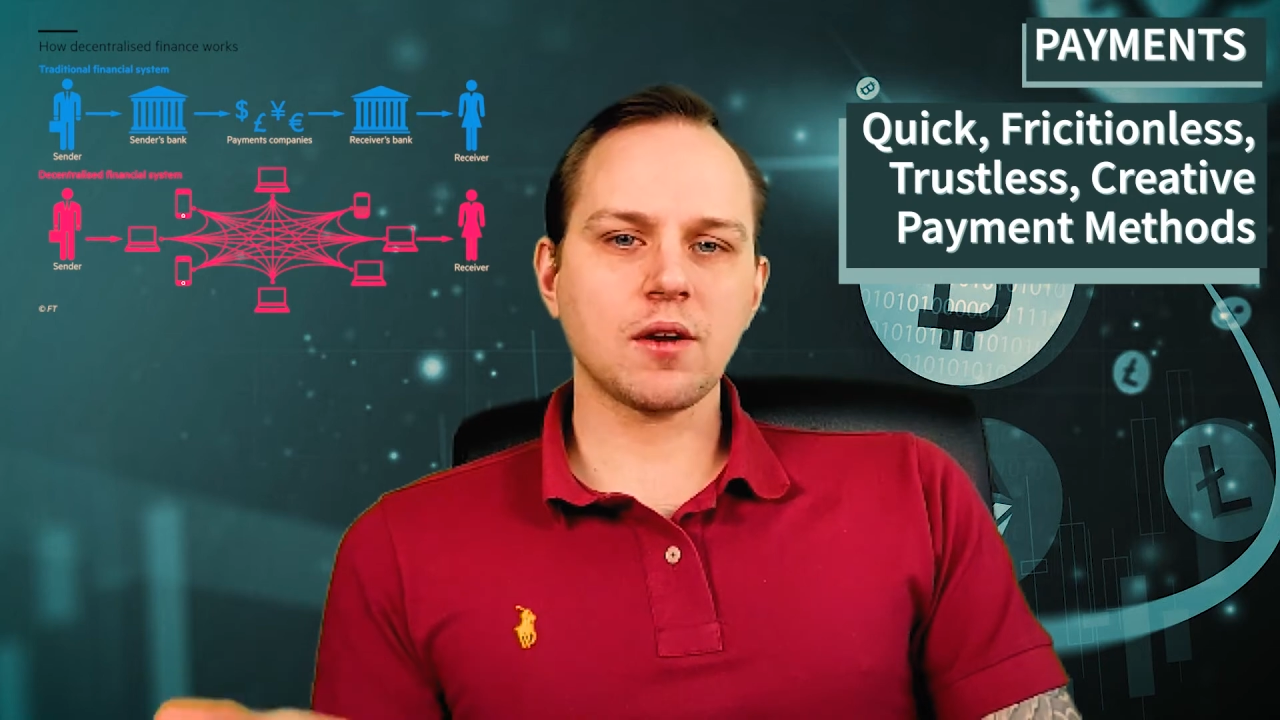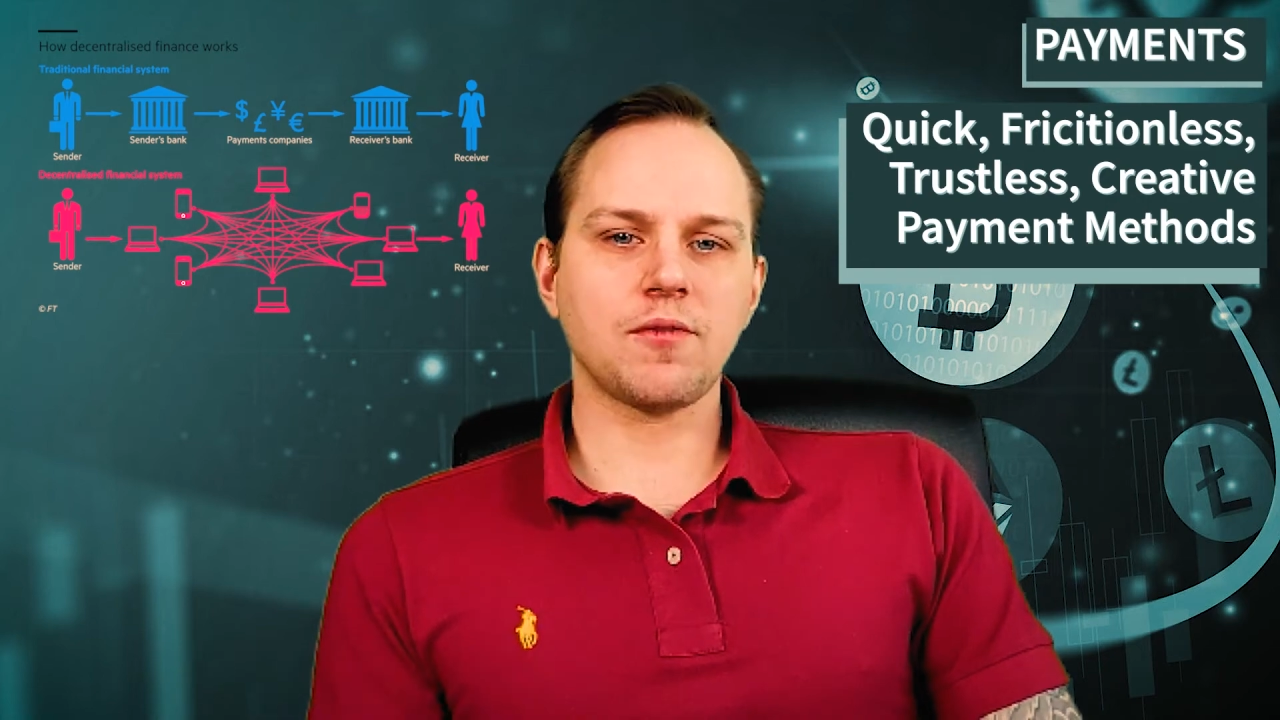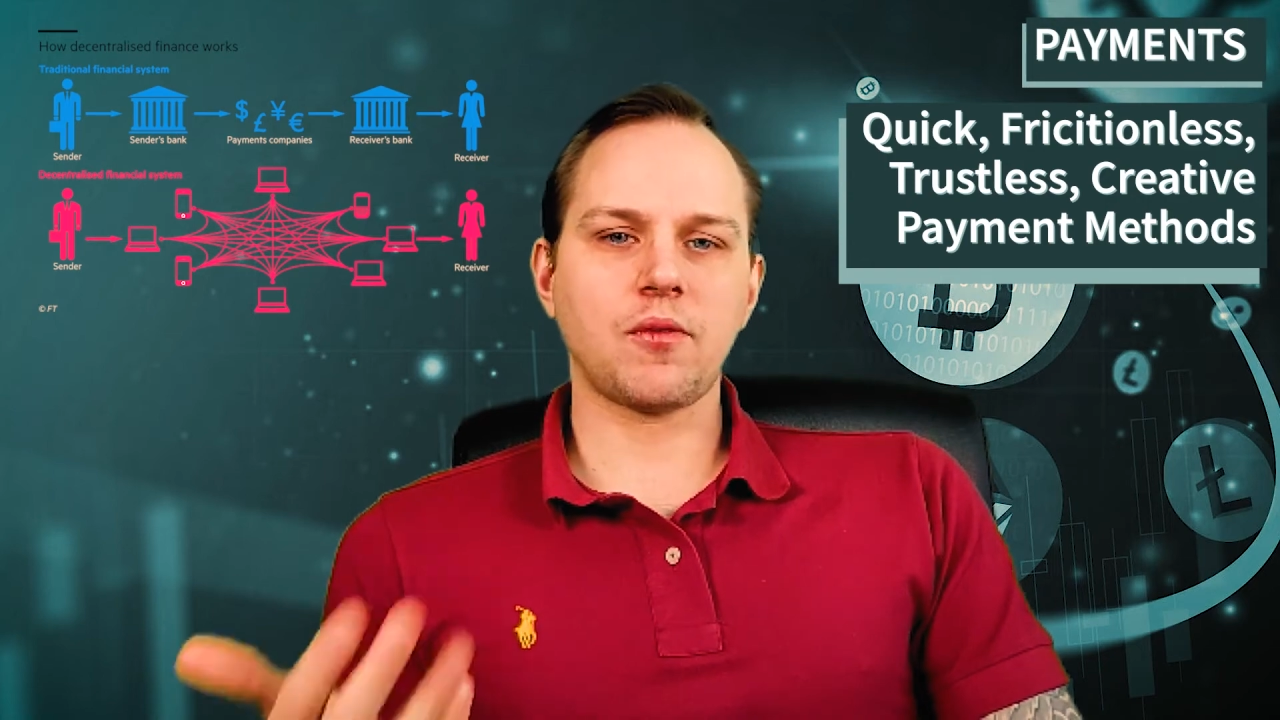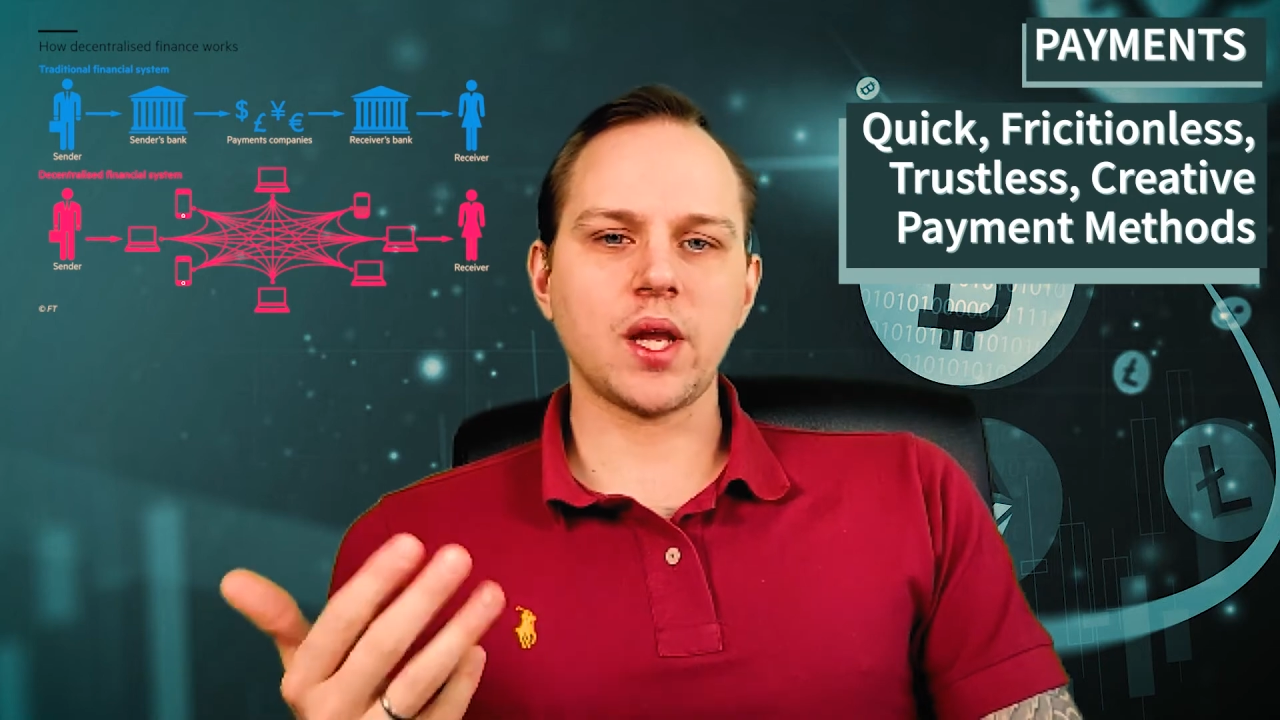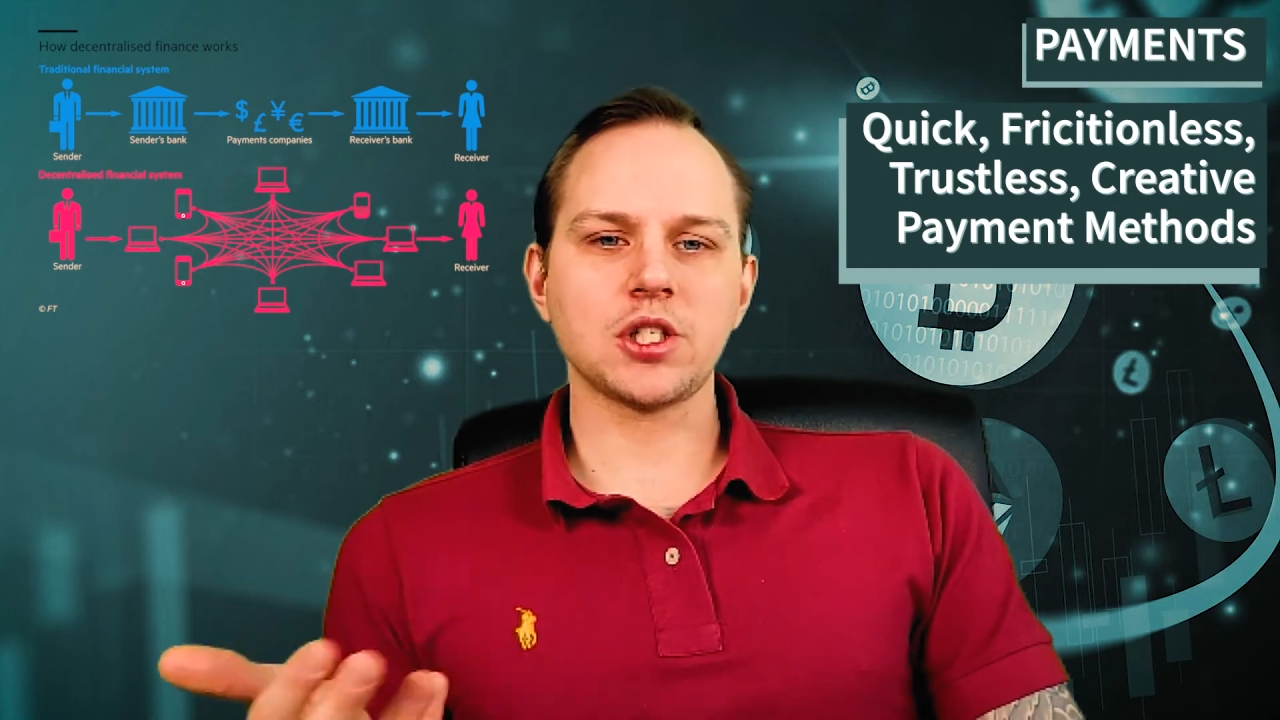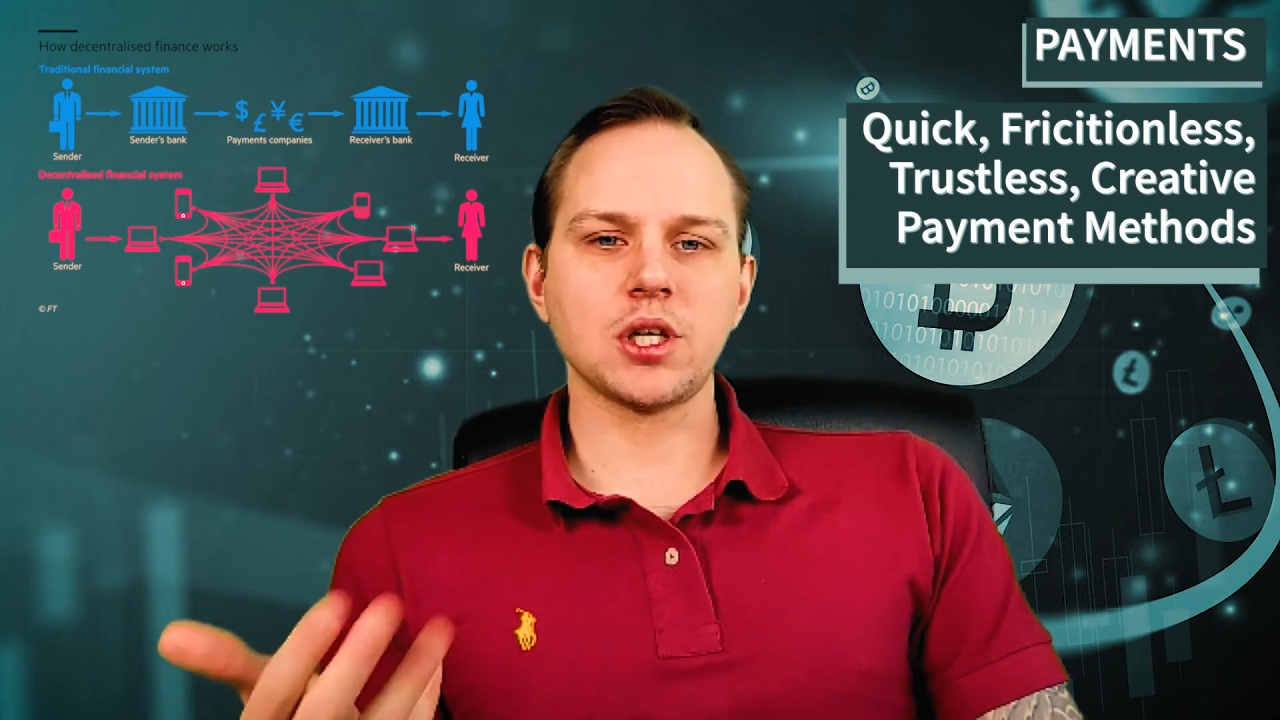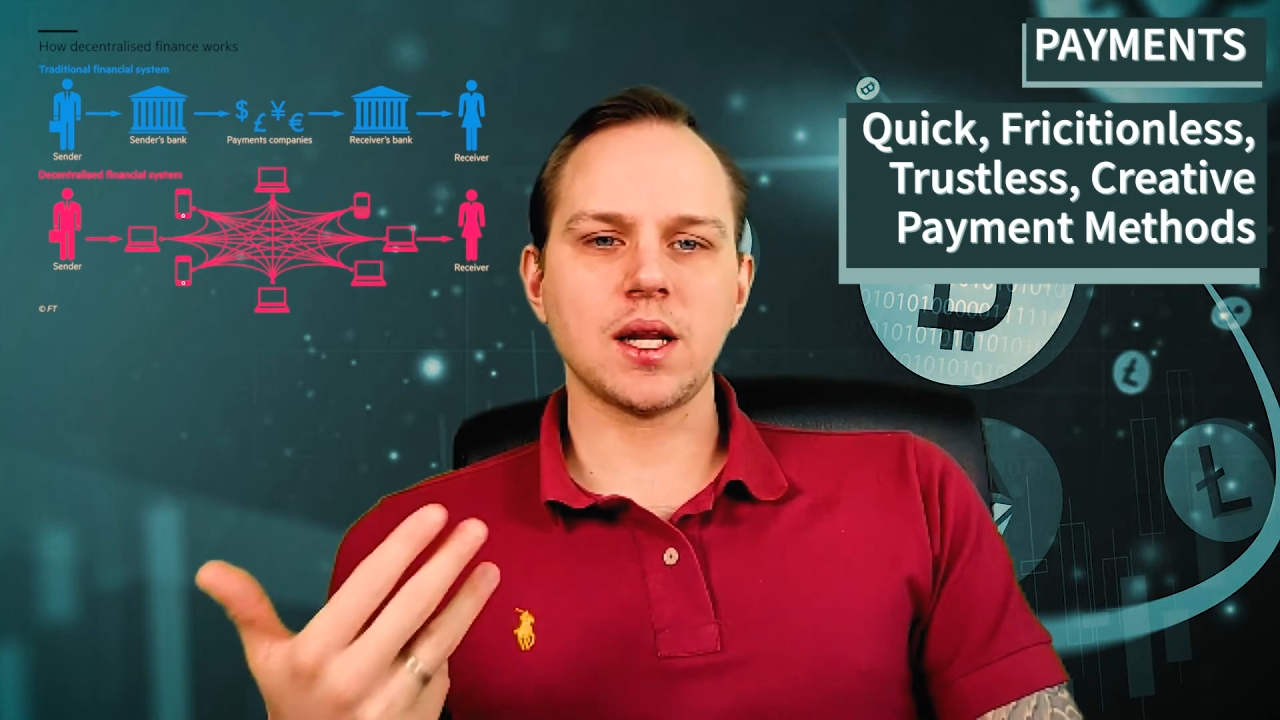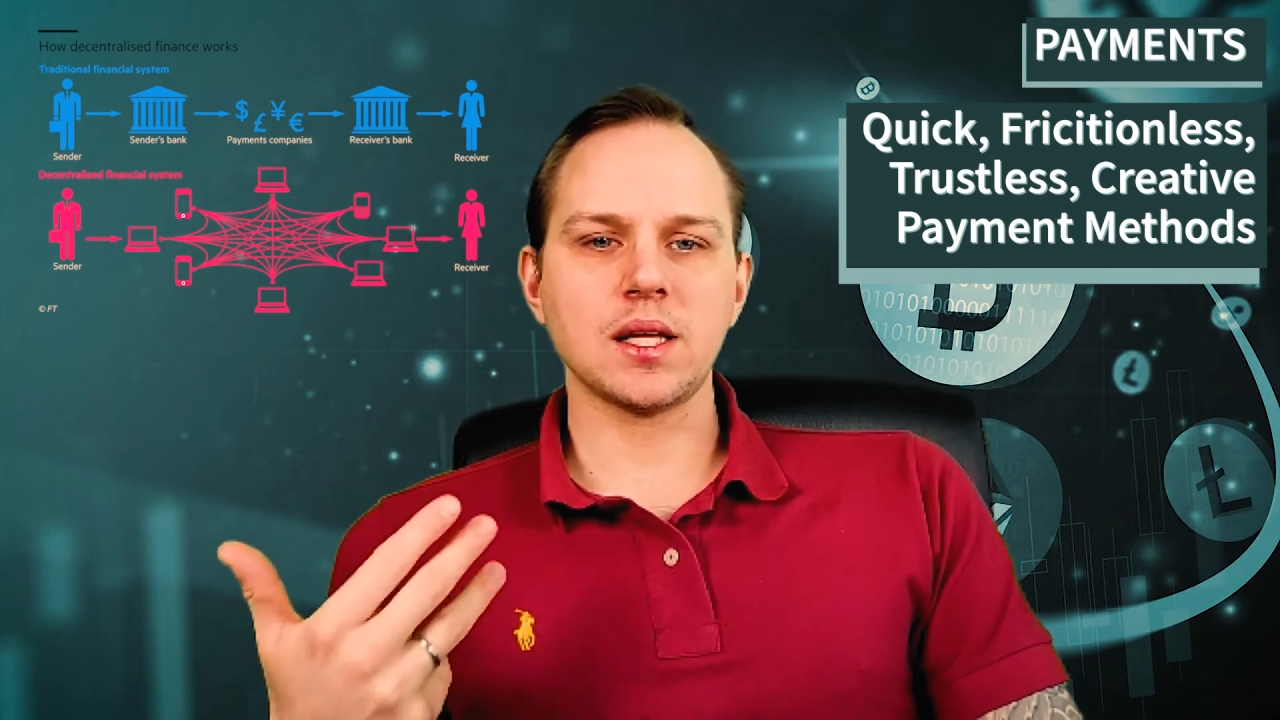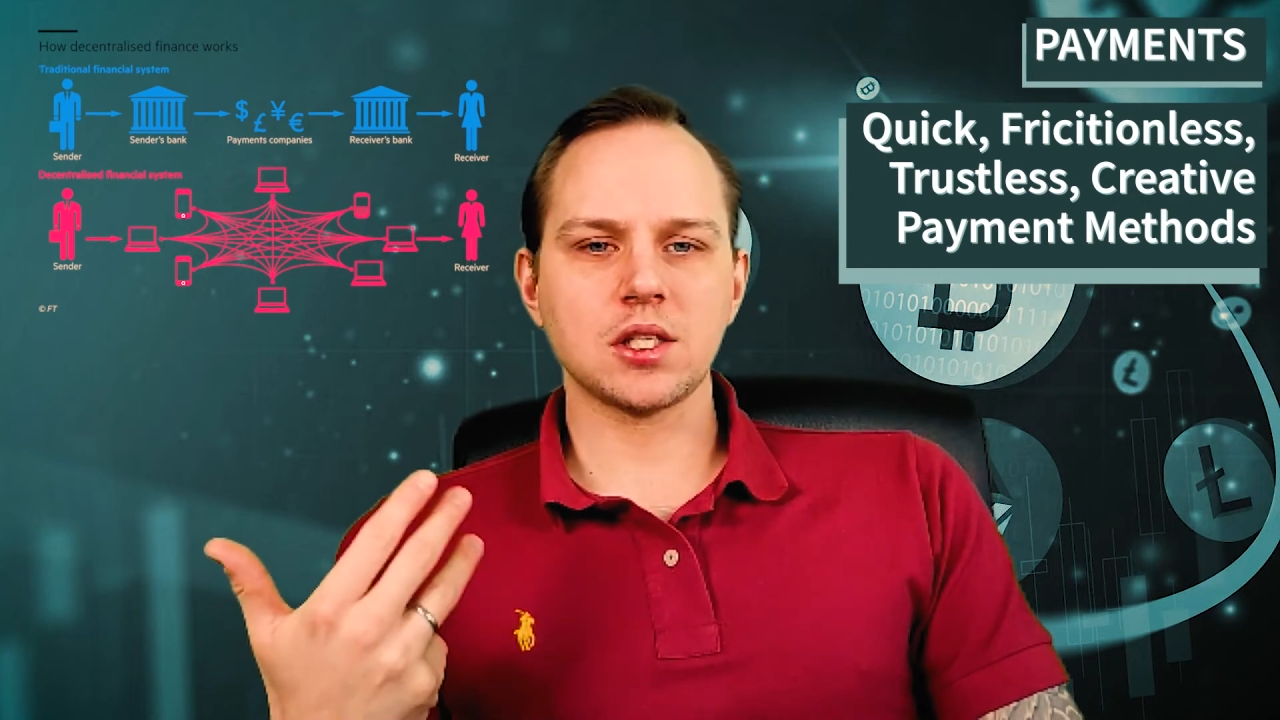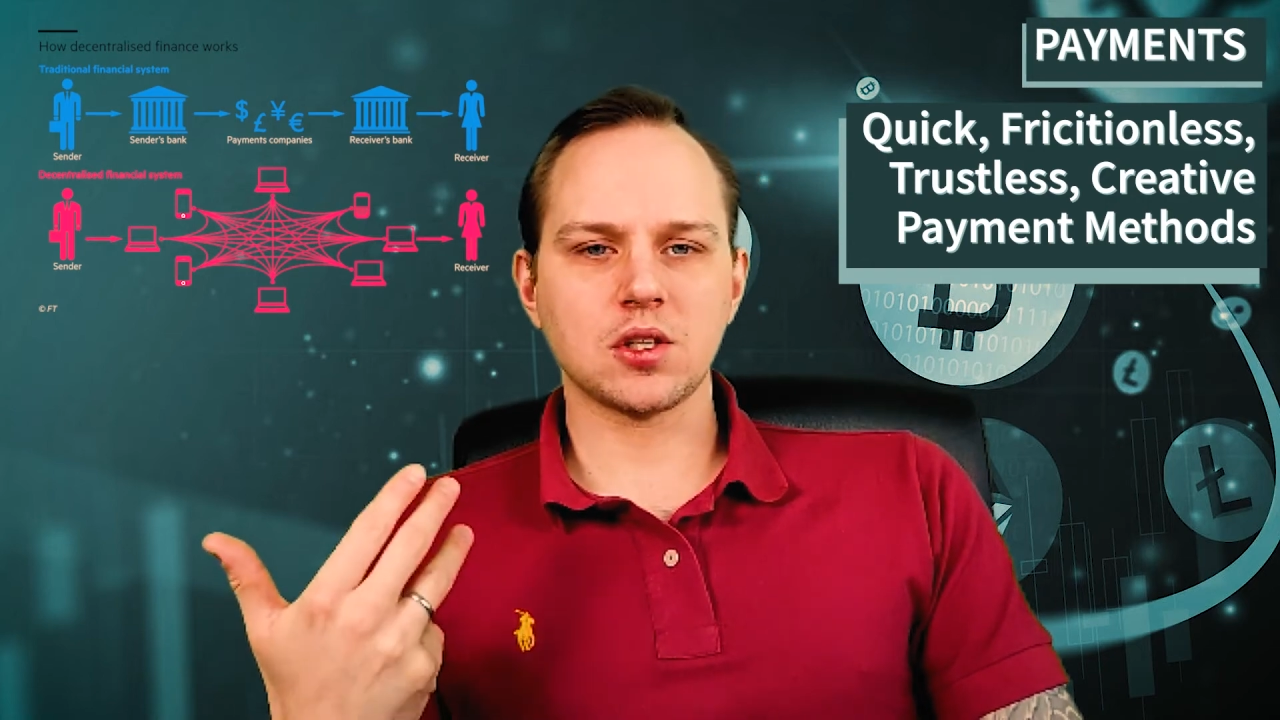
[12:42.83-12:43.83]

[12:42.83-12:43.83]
frictionless,